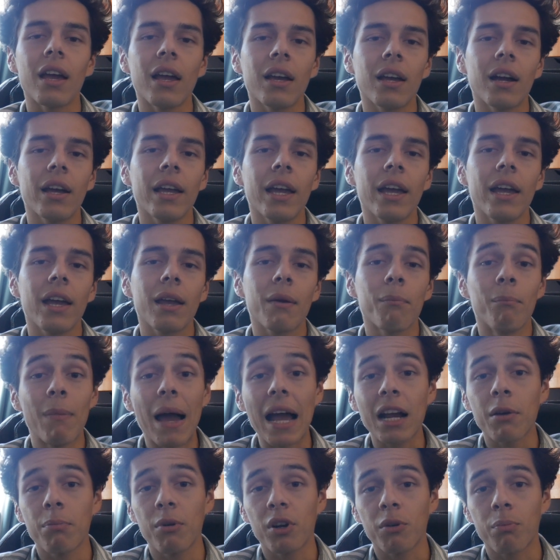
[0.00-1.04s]
a
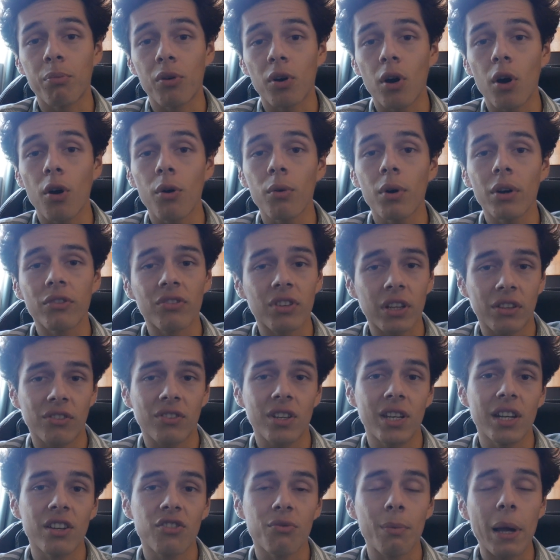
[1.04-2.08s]
MacBook Pro, a
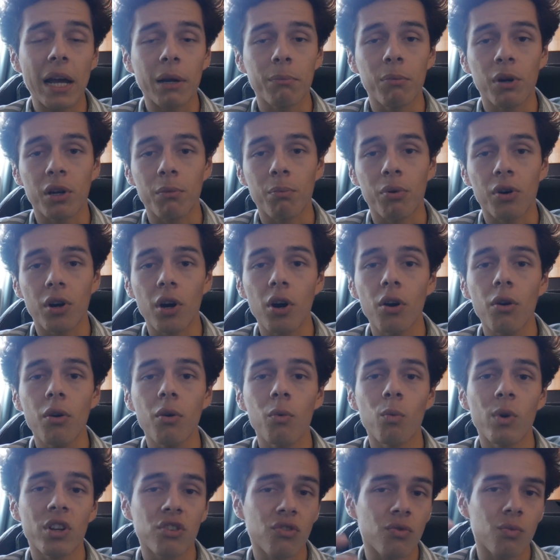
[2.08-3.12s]
16 inch MacBook Pro,
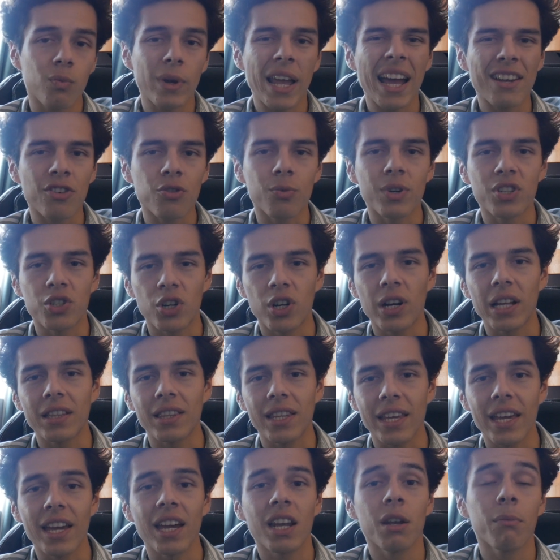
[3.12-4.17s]
which we had to return at
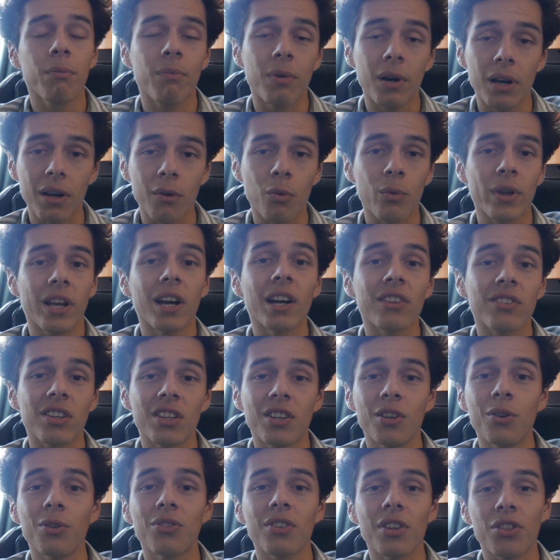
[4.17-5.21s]
the end, but we got to
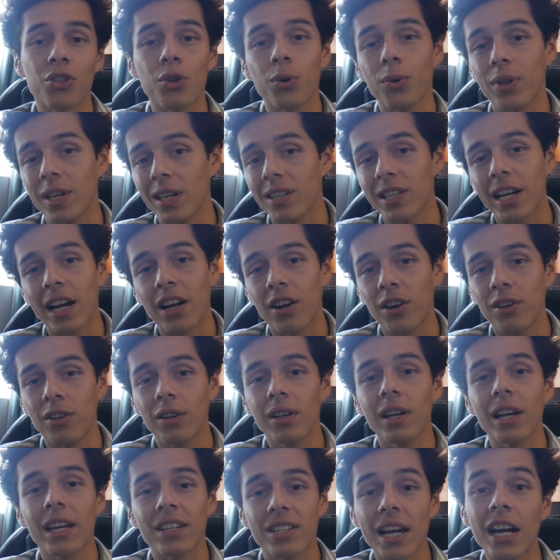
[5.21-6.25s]
use it through the entire
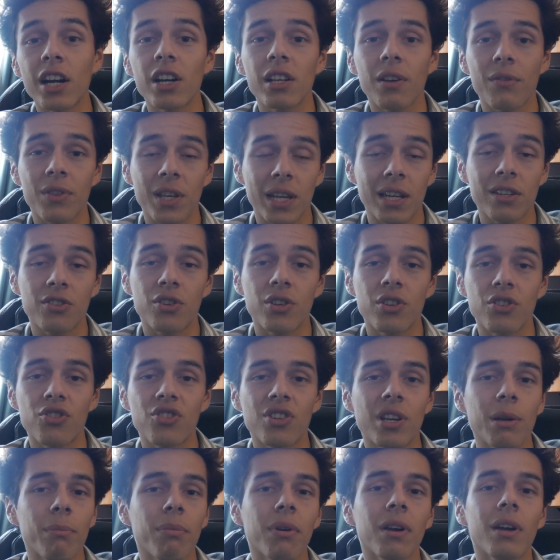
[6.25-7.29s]
entirety of the
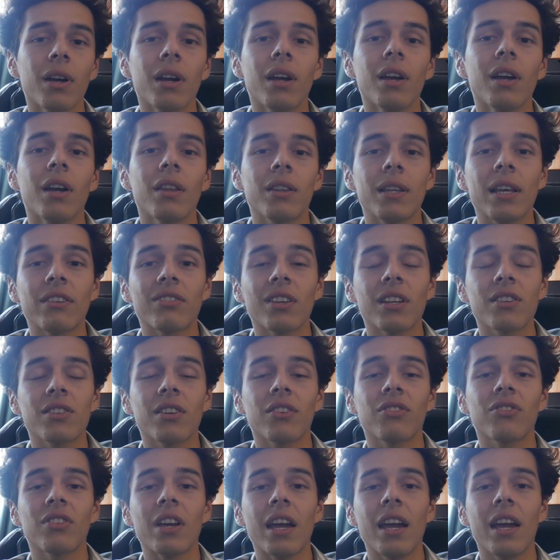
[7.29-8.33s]
internship. They sent
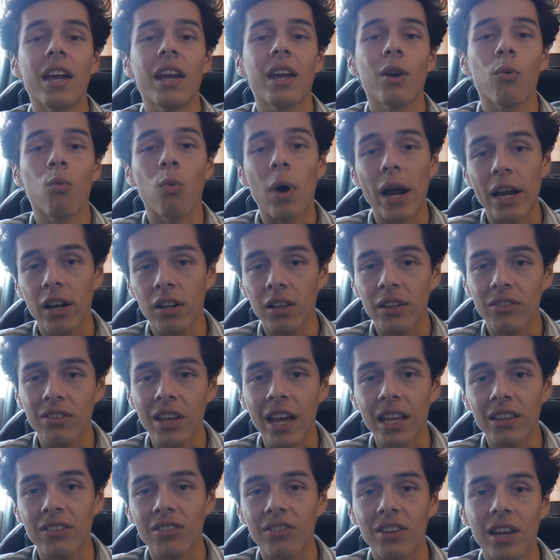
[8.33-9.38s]
us a wireless
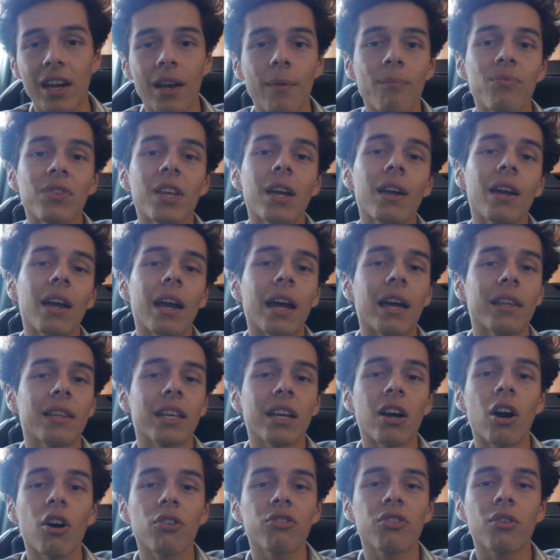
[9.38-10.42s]
headset and
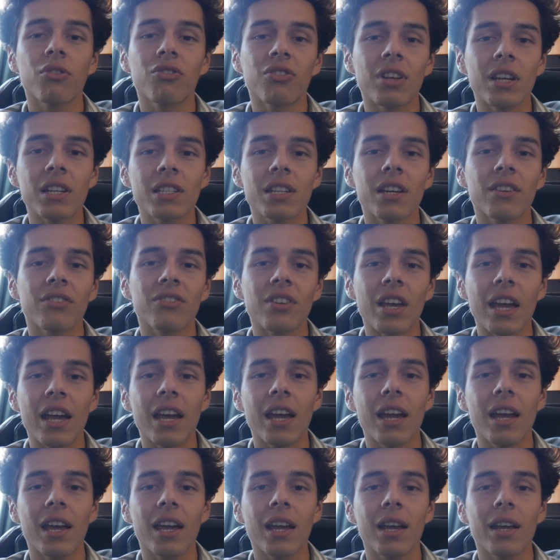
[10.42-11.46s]
they also sent us
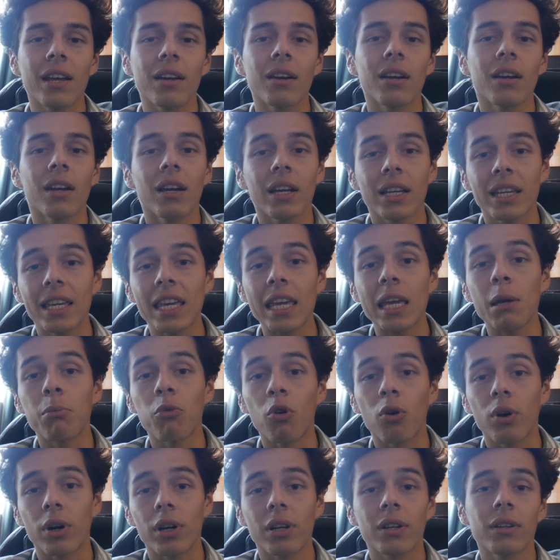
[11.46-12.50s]
a
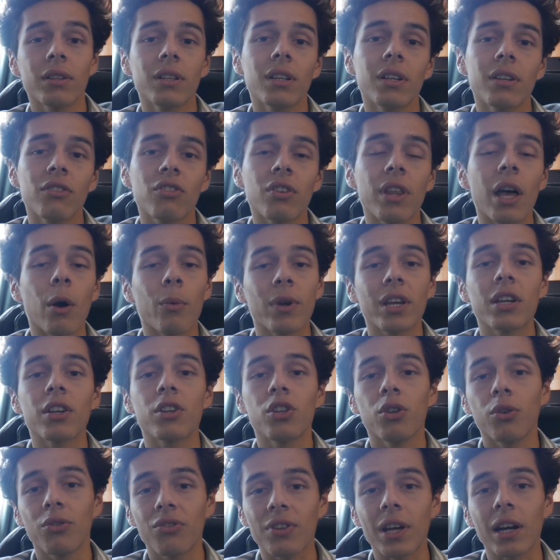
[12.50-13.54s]
keyboard so that we could
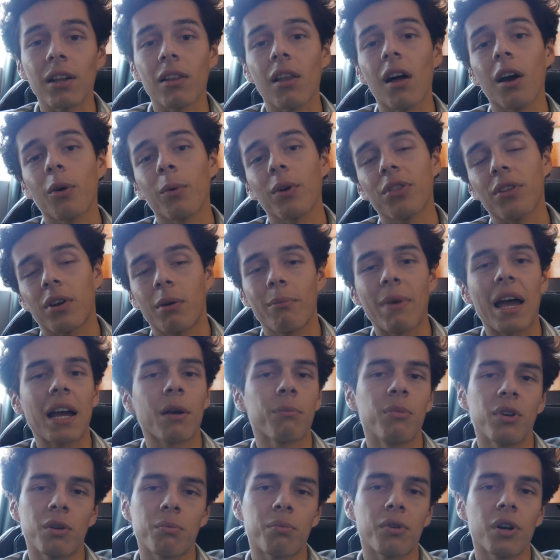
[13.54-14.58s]
use that along with our
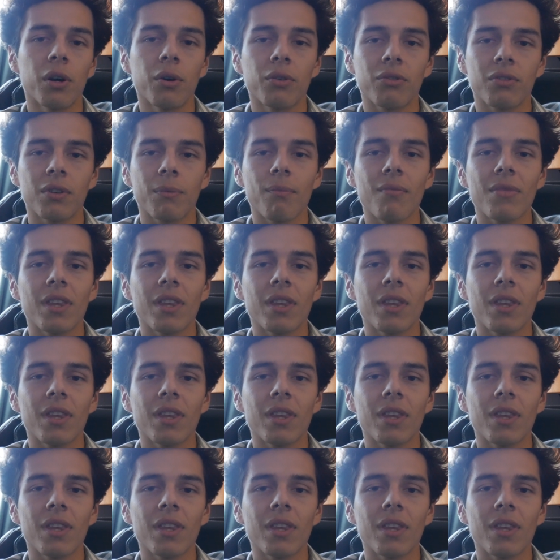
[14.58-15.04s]
MacBook Pros.